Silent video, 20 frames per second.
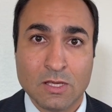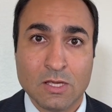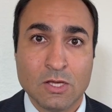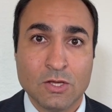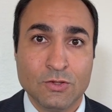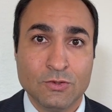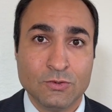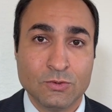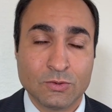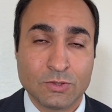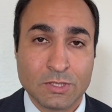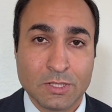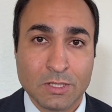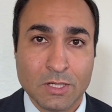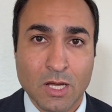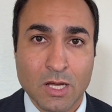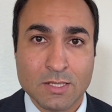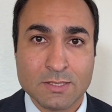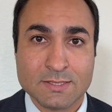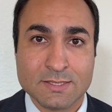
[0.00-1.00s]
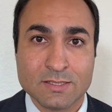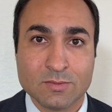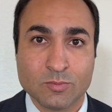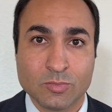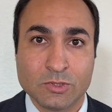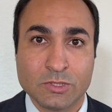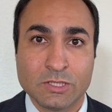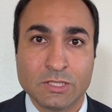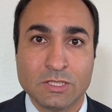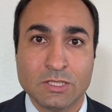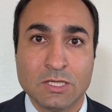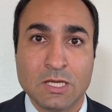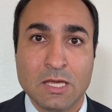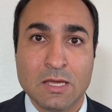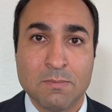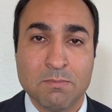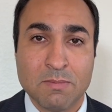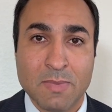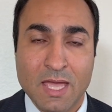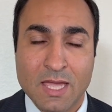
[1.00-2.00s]
You cannot simply
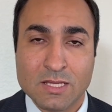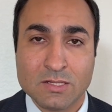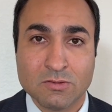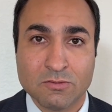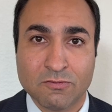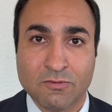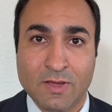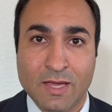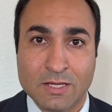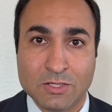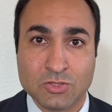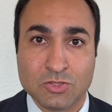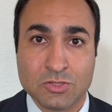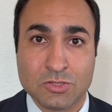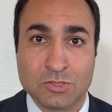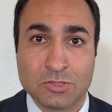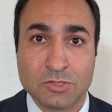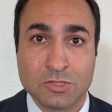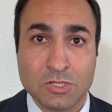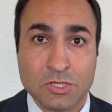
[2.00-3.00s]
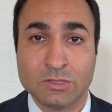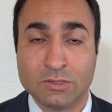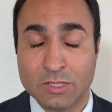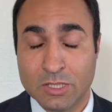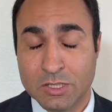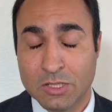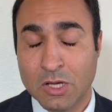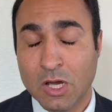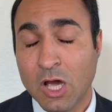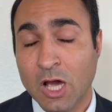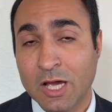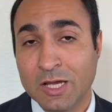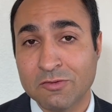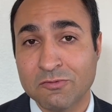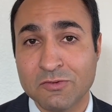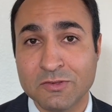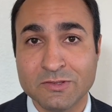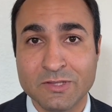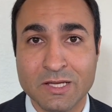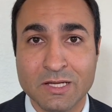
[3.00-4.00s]
manufacture a high
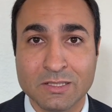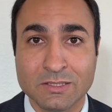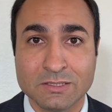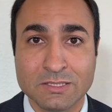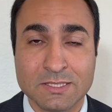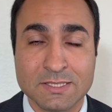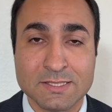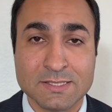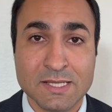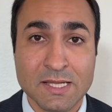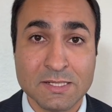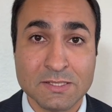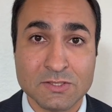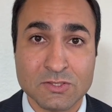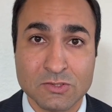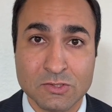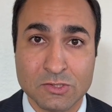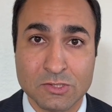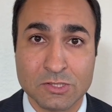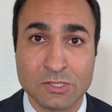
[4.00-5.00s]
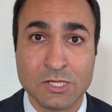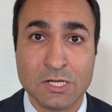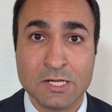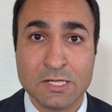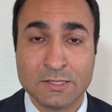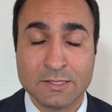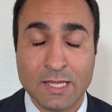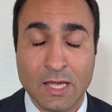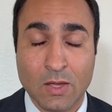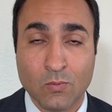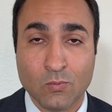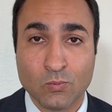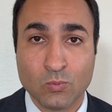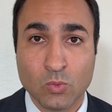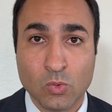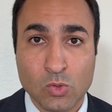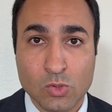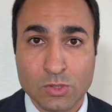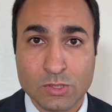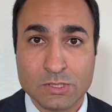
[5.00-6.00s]
fidelity sensor that
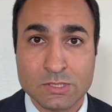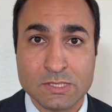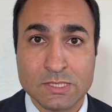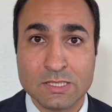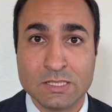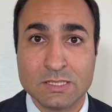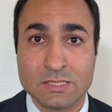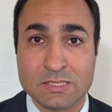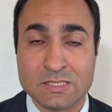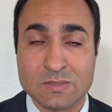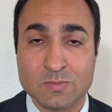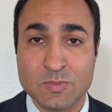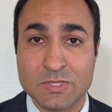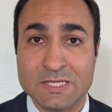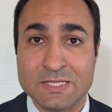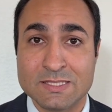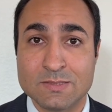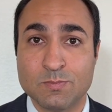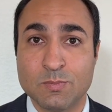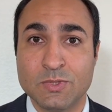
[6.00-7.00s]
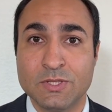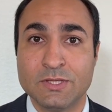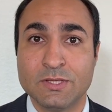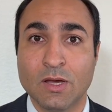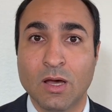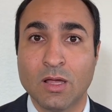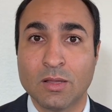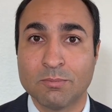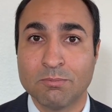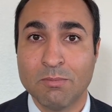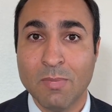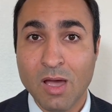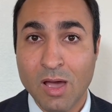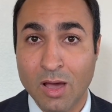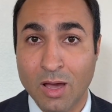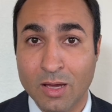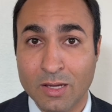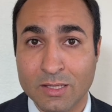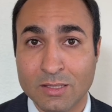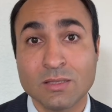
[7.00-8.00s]
works in speeds beyond
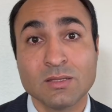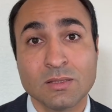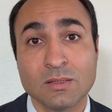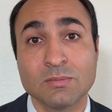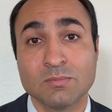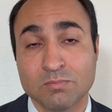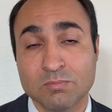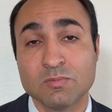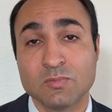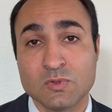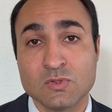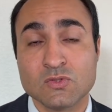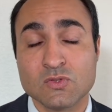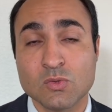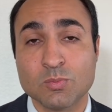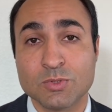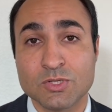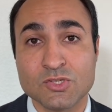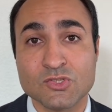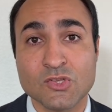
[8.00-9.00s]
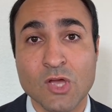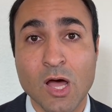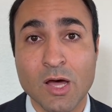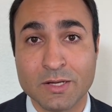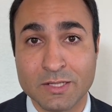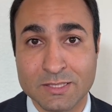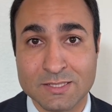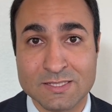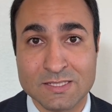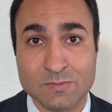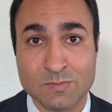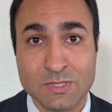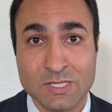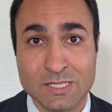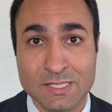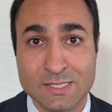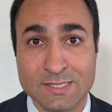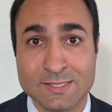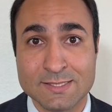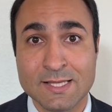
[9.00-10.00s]
Mach, supersonic
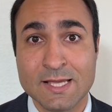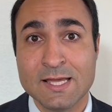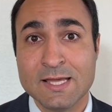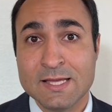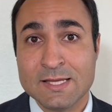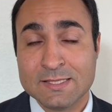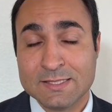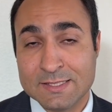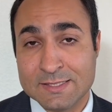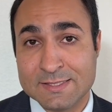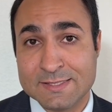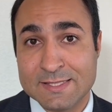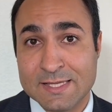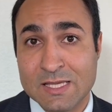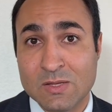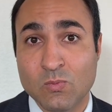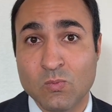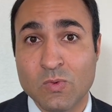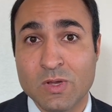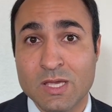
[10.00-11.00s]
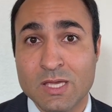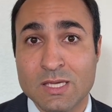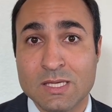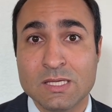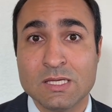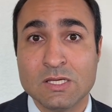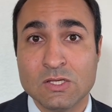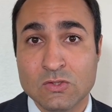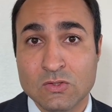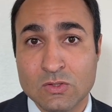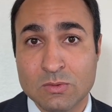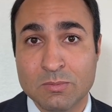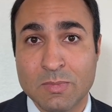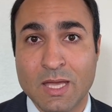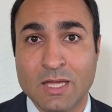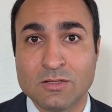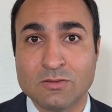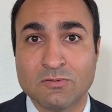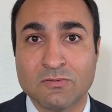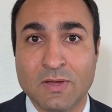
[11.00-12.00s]
speeds, the same way you
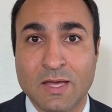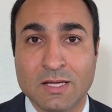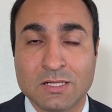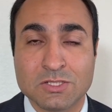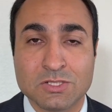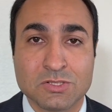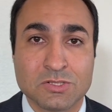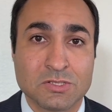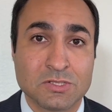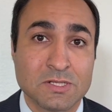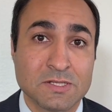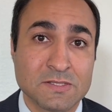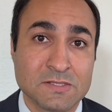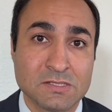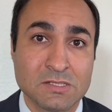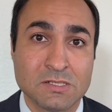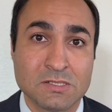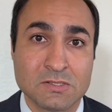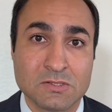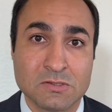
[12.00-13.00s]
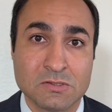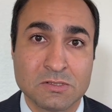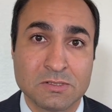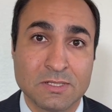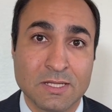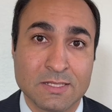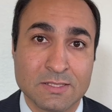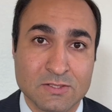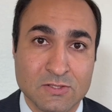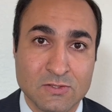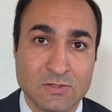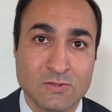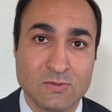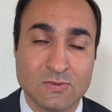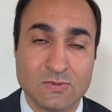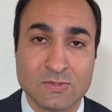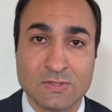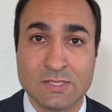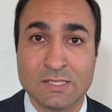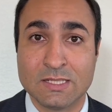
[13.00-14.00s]
manufacture a sensor that's
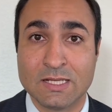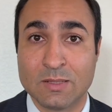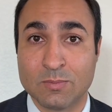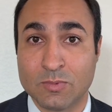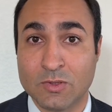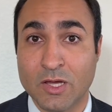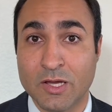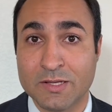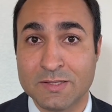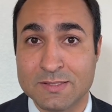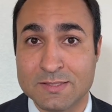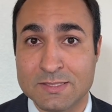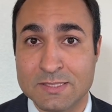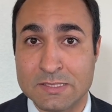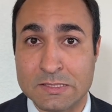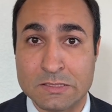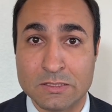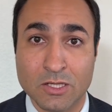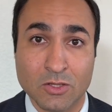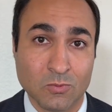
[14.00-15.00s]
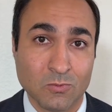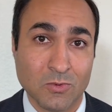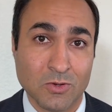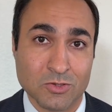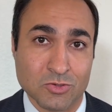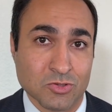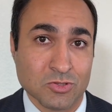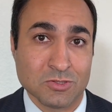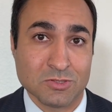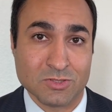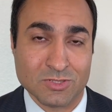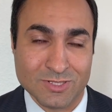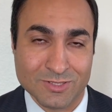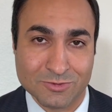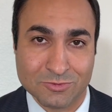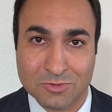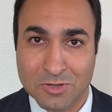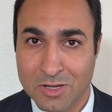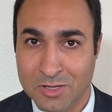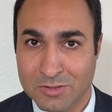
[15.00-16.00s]
used in appliances like washers and
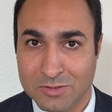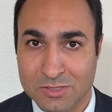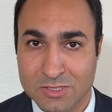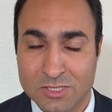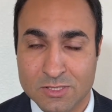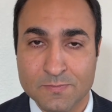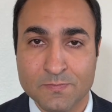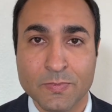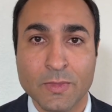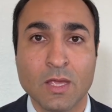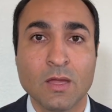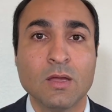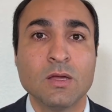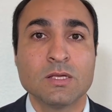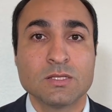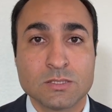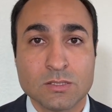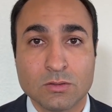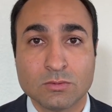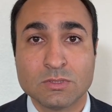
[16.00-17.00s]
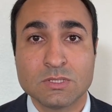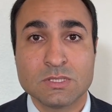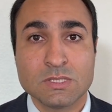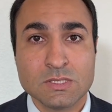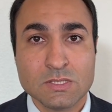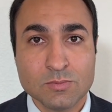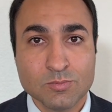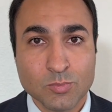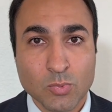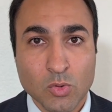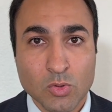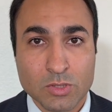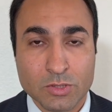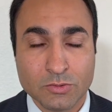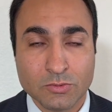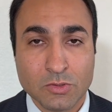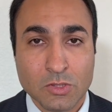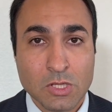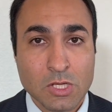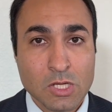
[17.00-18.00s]
dryers. So this is important
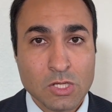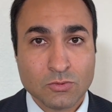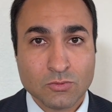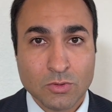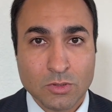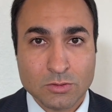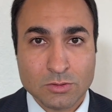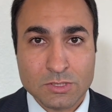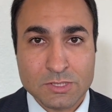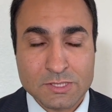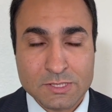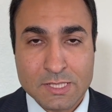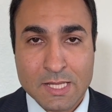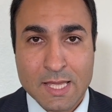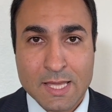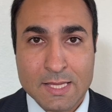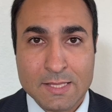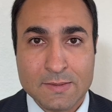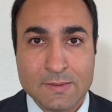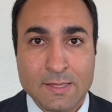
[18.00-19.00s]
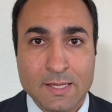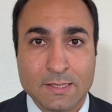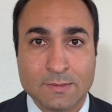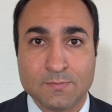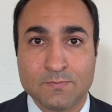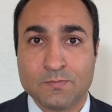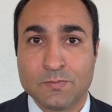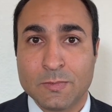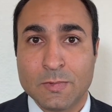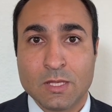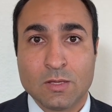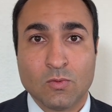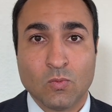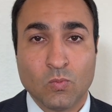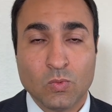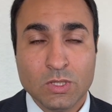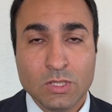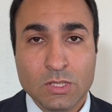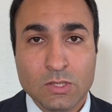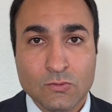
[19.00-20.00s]
to understand that
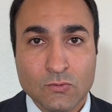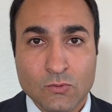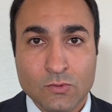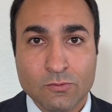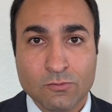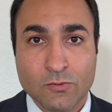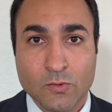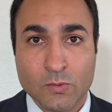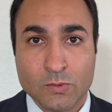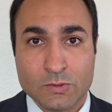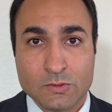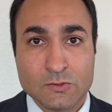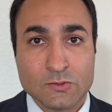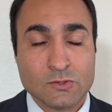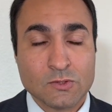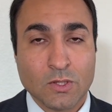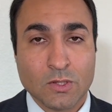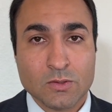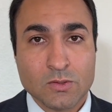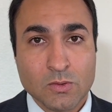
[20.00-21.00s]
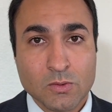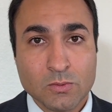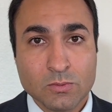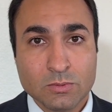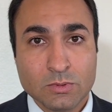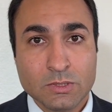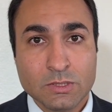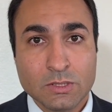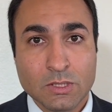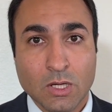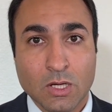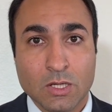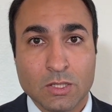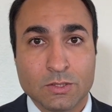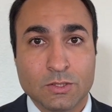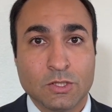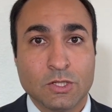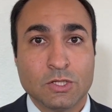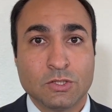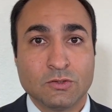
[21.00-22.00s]
we need to focus not only on
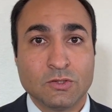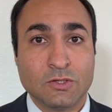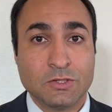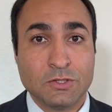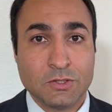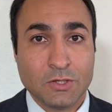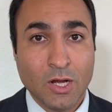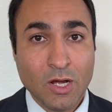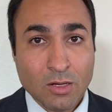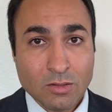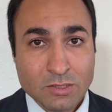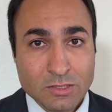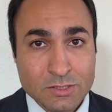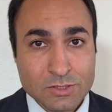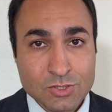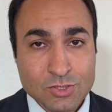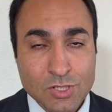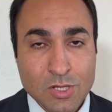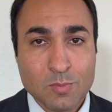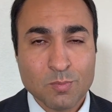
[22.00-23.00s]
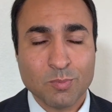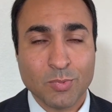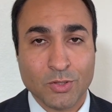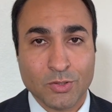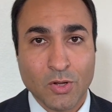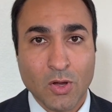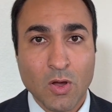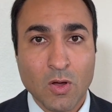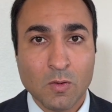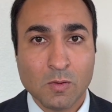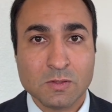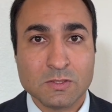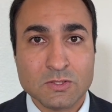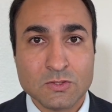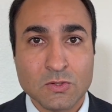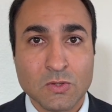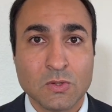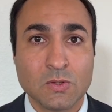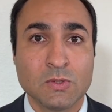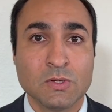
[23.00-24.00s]
the knowledge, but
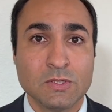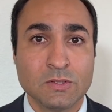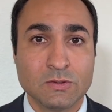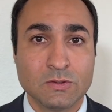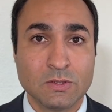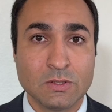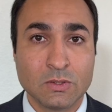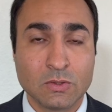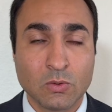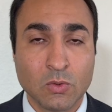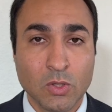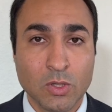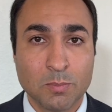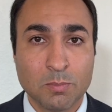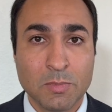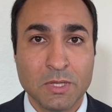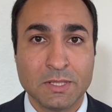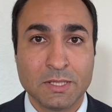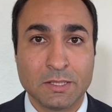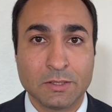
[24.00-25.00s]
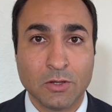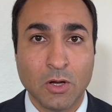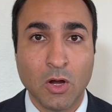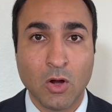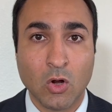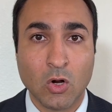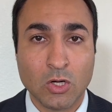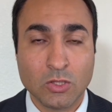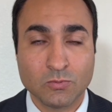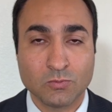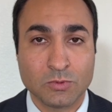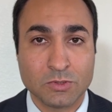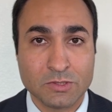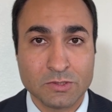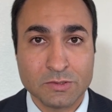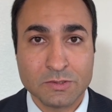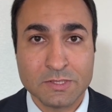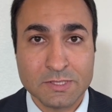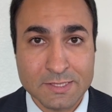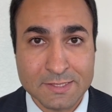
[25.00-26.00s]
also the equipment and hardware
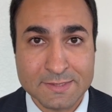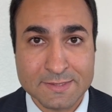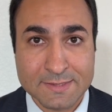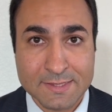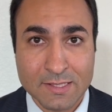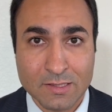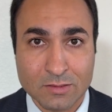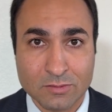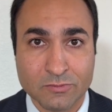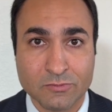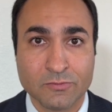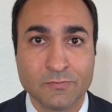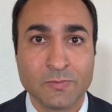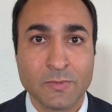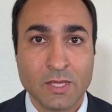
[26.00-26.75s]
itself.